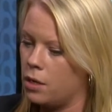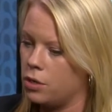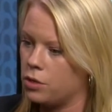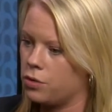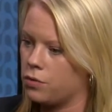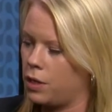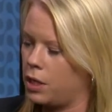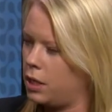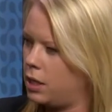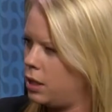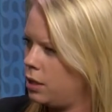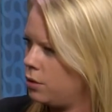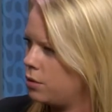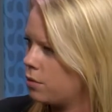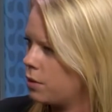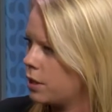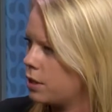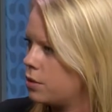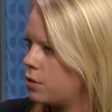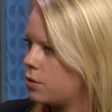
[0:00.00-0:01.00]
drinking
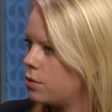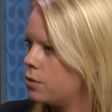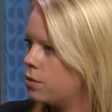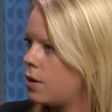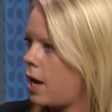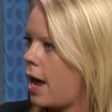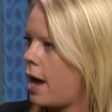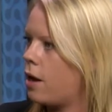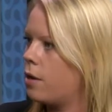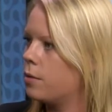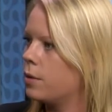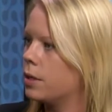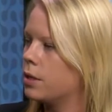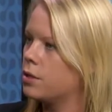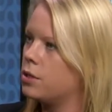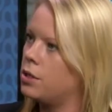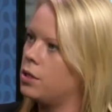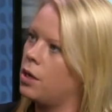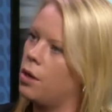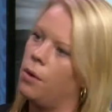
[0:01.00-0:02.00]
during school
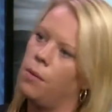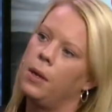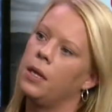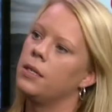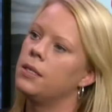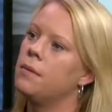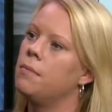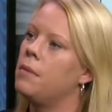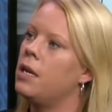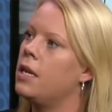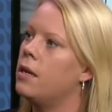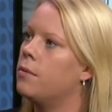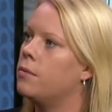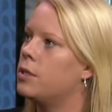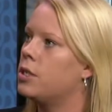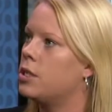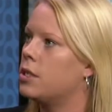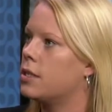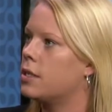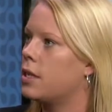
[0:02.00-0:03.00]
hours, you know, and to me it
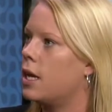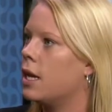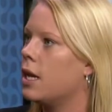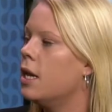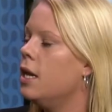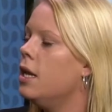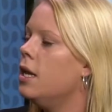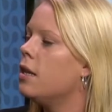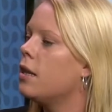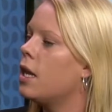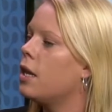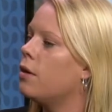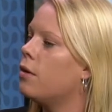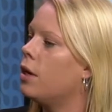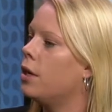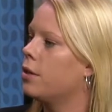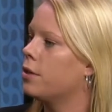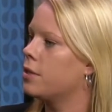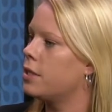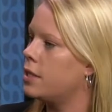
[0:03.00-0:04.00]
was just like, they don't
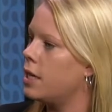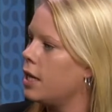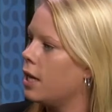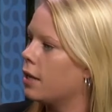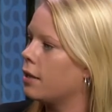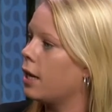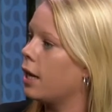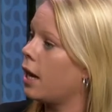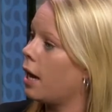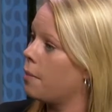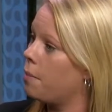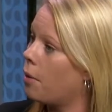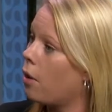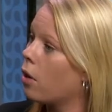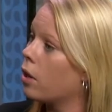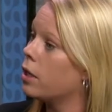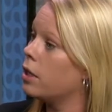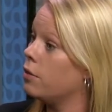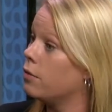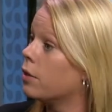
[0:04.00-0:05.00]
understand, like I
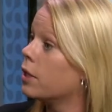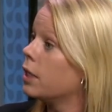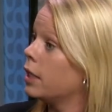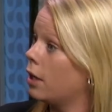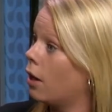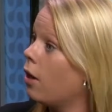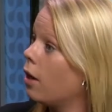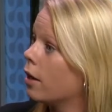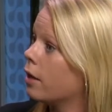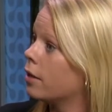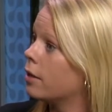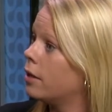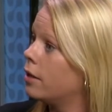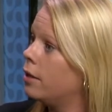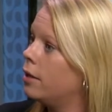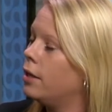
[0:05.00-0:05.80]
party really hard.